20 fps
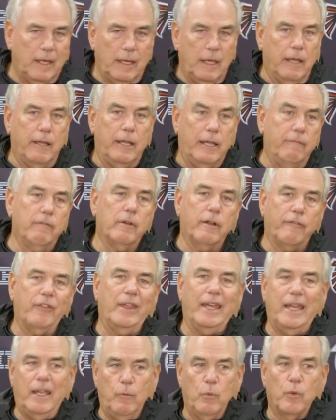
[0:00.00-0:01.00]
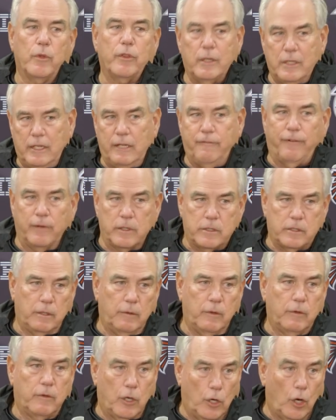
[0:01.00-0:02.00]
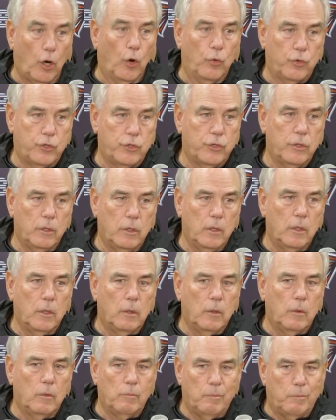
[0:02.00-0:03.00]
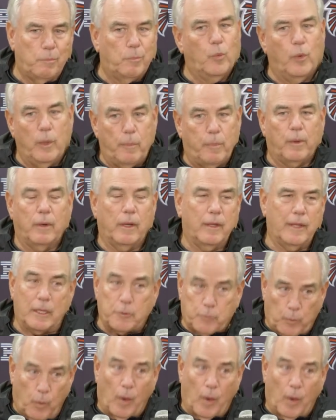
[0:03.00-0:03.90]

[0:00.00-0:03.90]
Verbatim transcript: even if they were the defensive coach, we play, that's